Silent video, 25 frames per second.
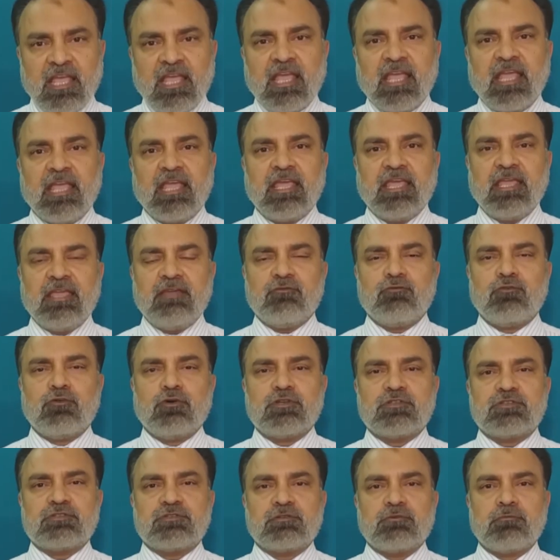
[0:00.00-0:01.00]
He
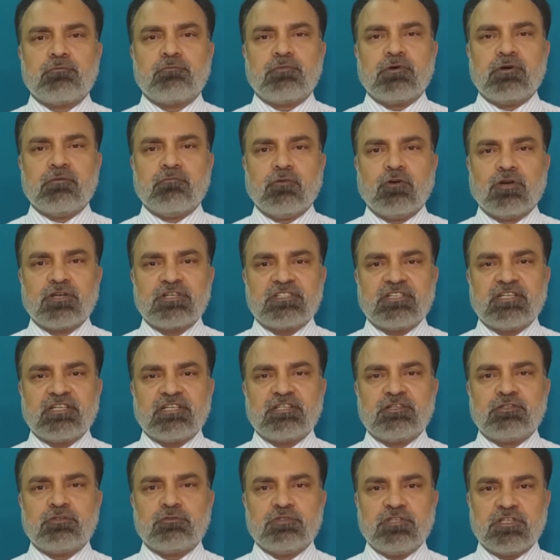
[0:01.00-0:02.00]
was
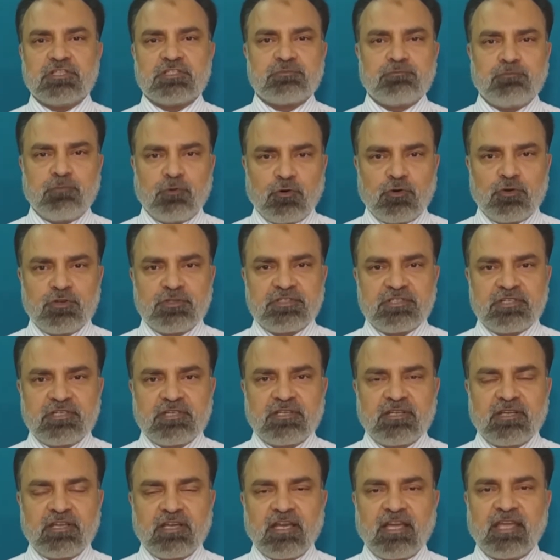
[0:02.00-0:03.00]
promoted to this post
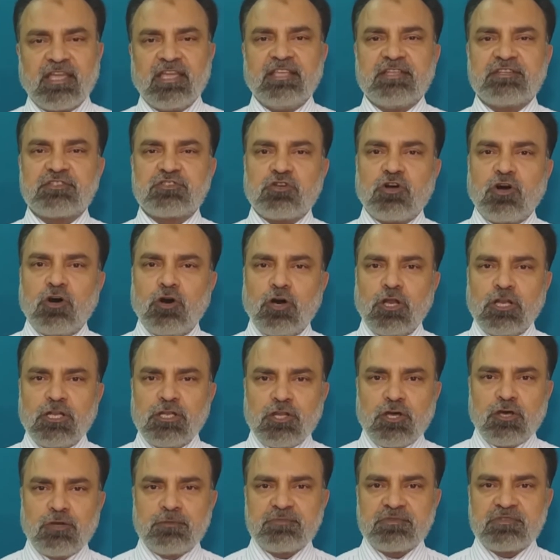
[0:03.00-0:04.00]
against all
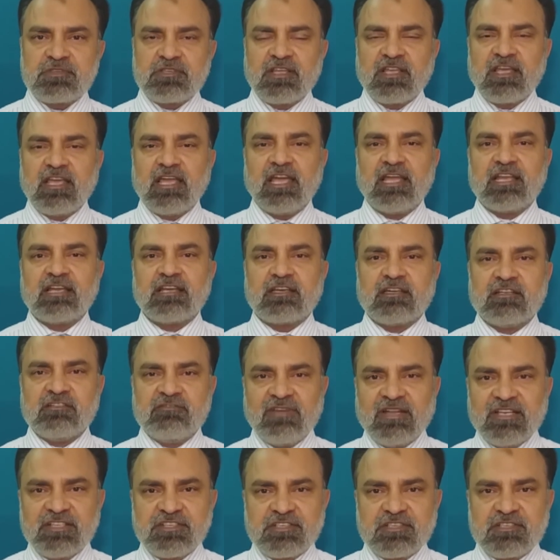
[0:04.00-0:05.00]
norms and
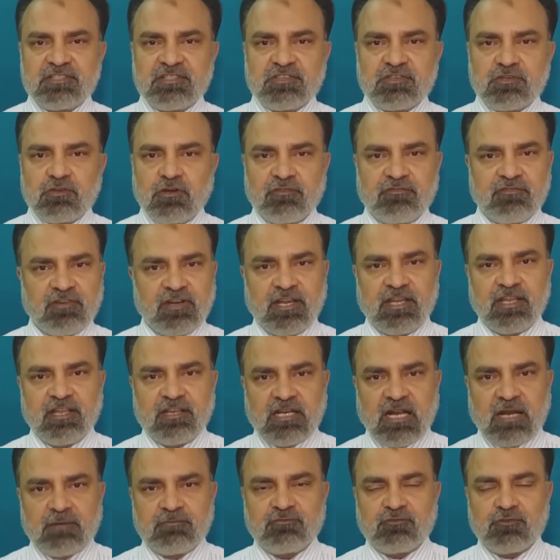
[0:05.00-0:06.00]
conventions of Indian
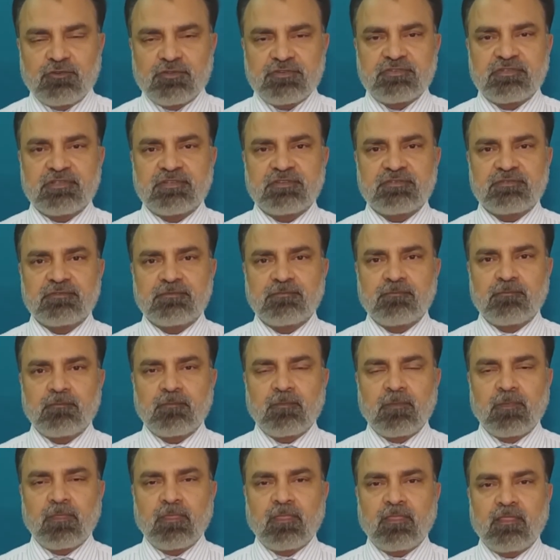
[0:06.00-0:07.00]
Armed Forces.
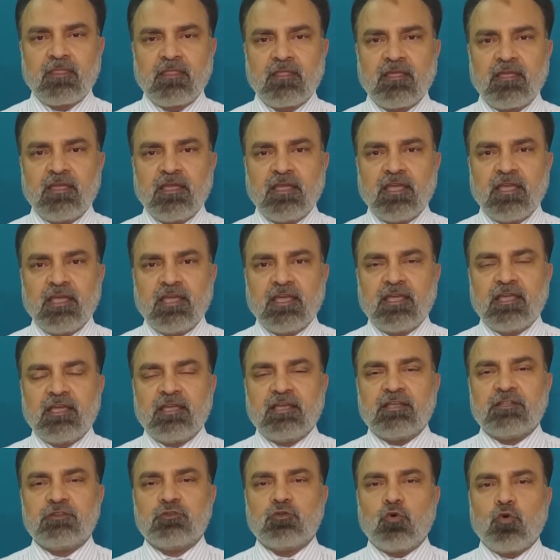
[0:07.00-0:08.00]

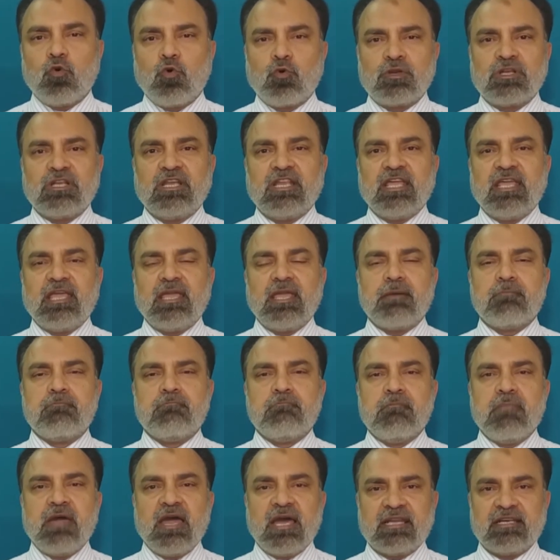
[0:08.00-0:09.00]
The only
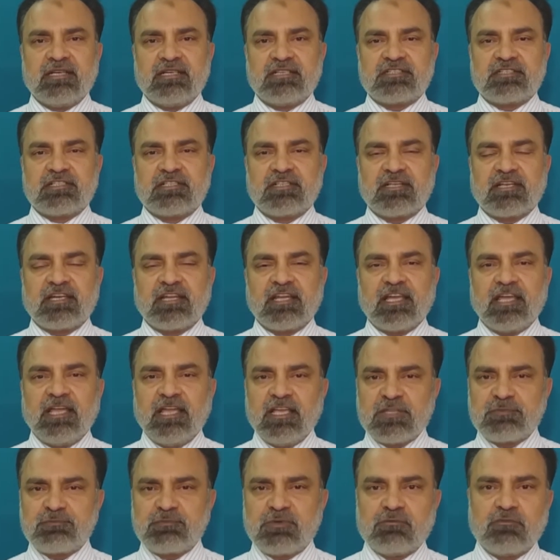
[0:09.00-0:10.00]
merit
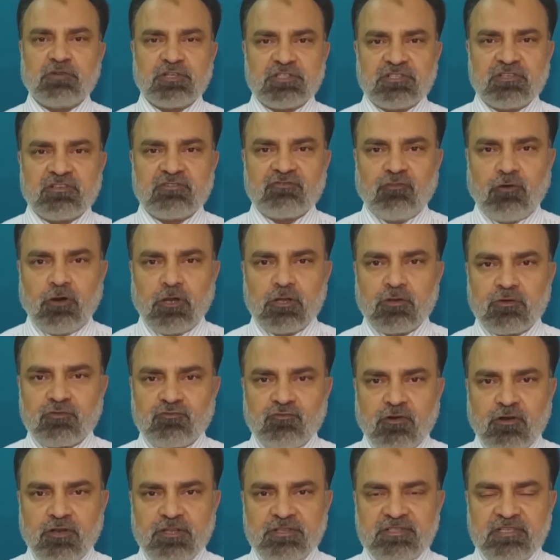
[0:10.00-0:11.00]
his promotion followed
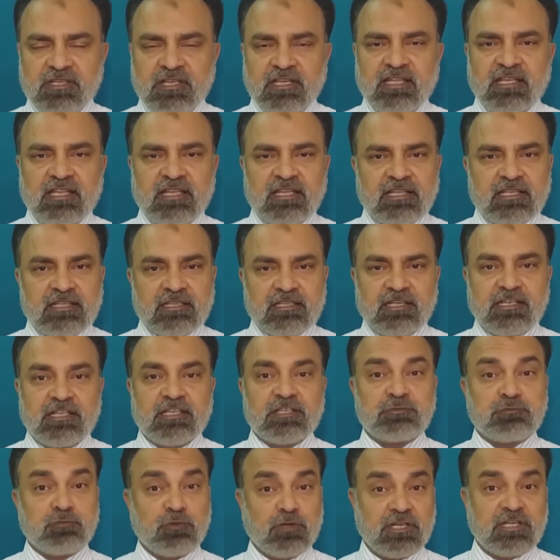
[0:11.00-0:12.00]
was that his
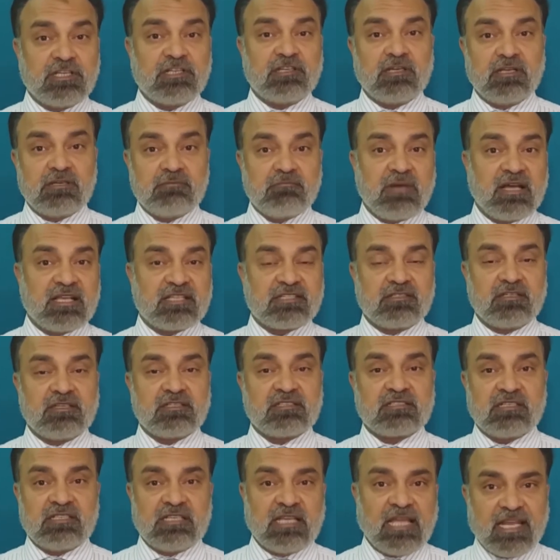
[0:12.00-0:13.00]
political
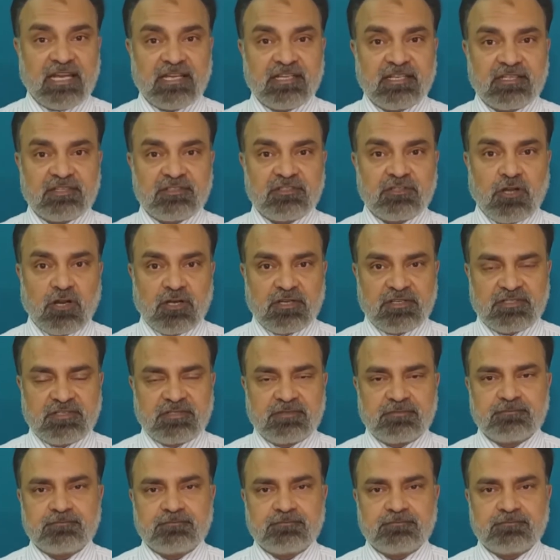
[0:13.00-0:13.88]
masters liked his thoughts.